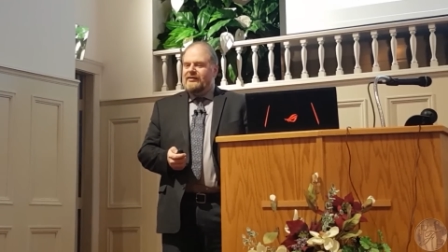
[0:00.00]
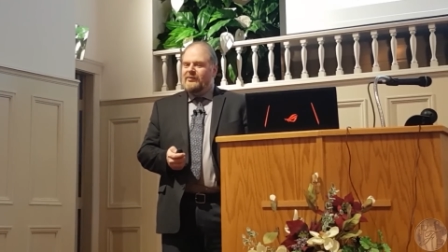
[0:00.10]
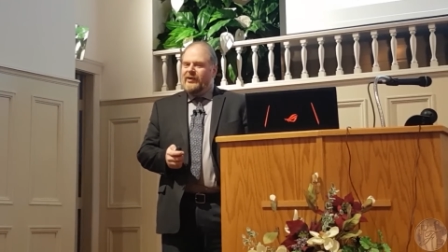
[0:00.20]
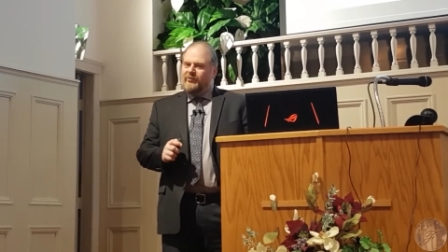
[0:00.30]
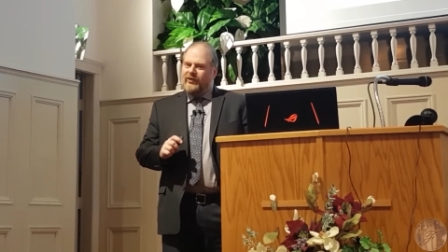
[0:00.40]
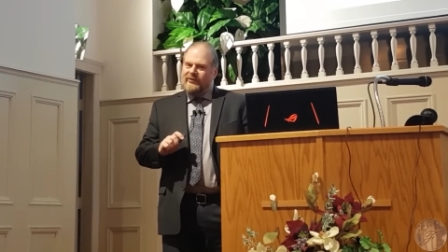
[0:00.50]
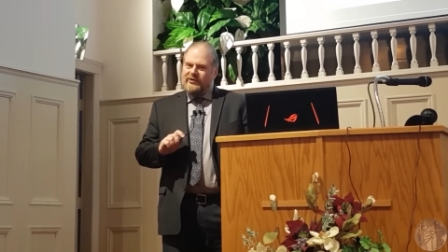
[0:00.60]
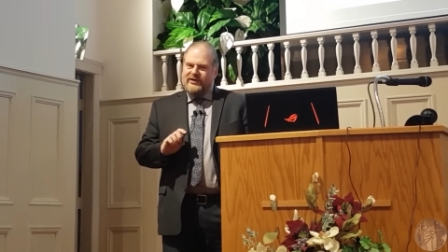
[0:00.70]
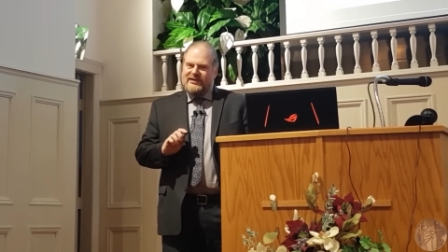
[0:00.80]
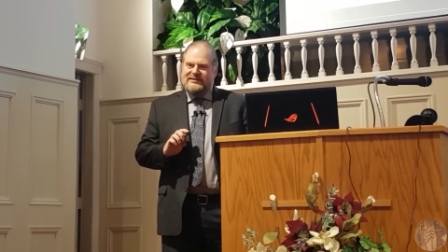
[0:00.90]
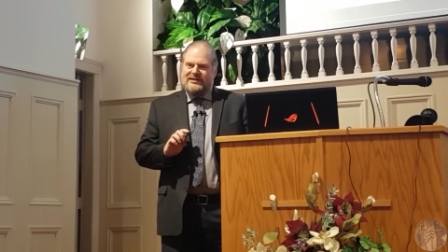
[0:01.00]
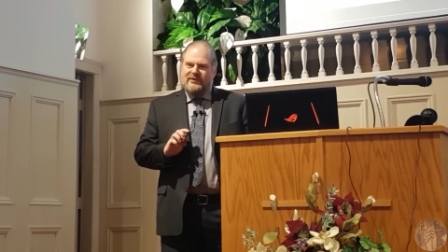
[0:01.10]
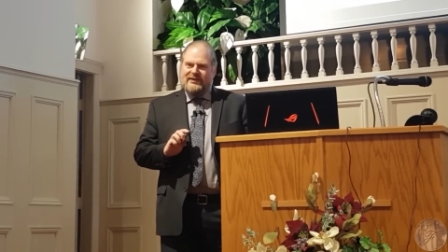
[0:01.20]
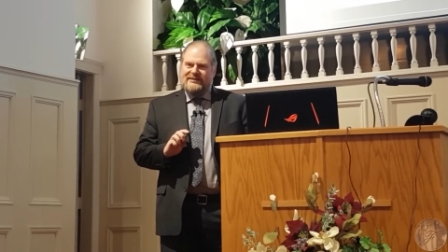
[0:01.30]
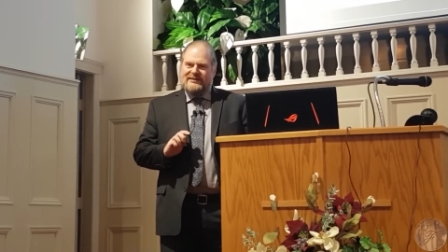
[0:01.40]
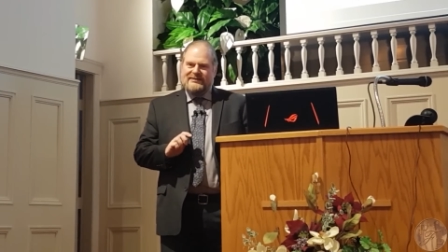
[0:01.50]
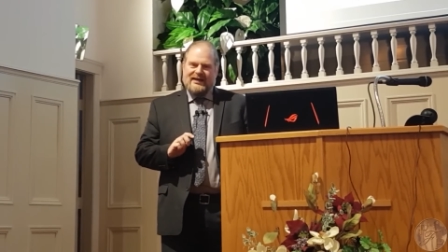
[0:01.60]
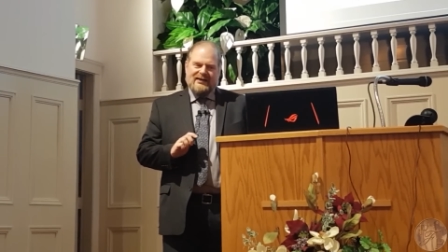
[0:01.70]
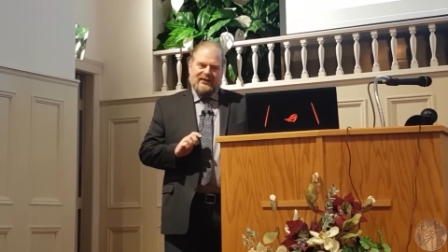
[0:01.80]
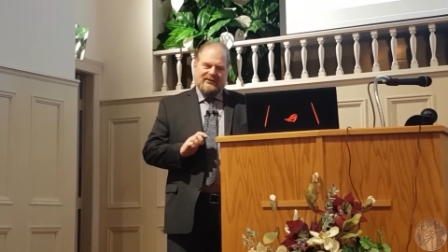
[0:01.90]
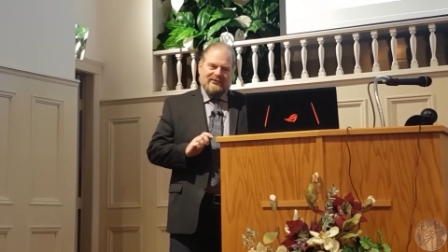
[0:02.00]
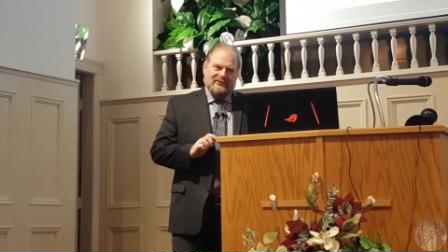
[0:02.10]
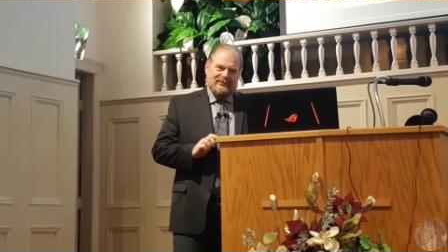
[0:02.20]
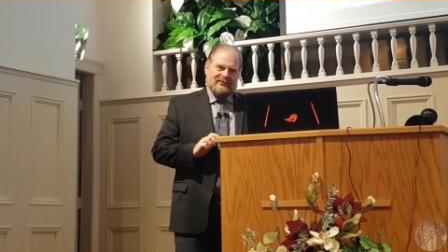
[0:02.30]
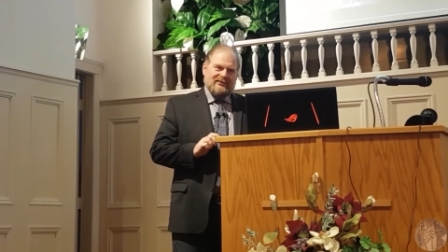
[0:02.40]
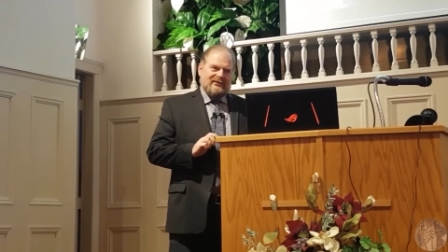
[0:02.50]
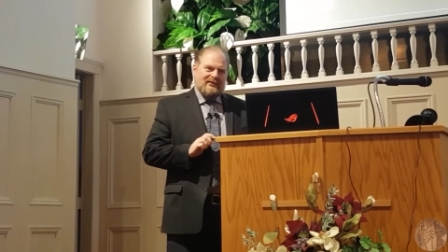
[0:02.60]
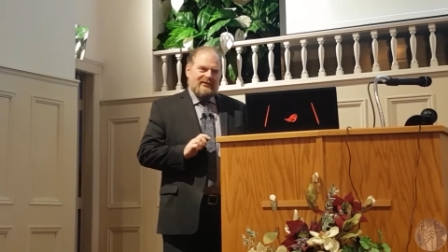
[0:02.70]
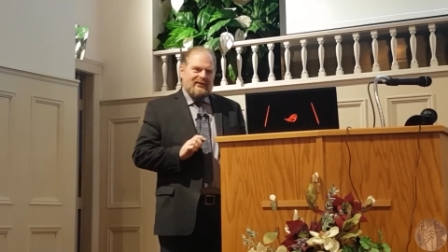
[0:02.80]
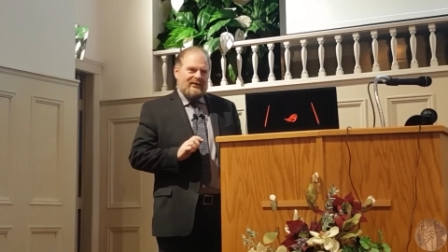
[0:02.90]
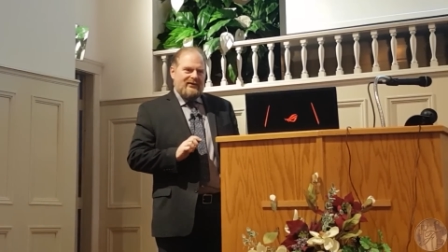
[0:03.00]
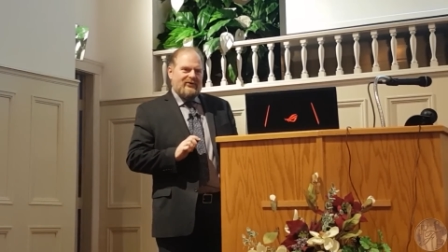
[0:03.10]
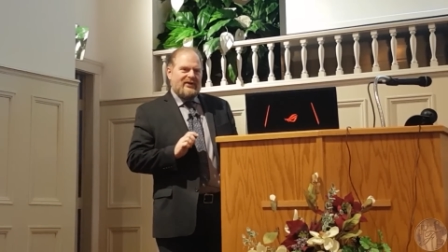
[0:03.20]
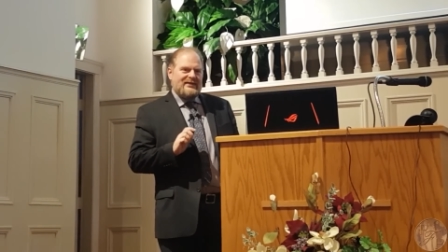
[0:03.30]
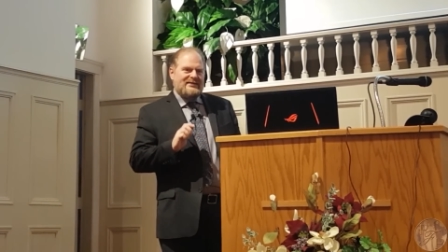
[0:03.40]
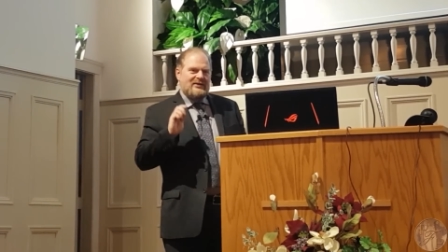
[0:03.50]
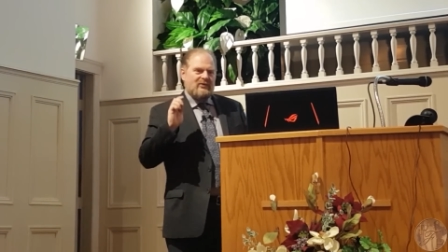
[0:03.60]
But, brethren, you can see where this is tending. You can see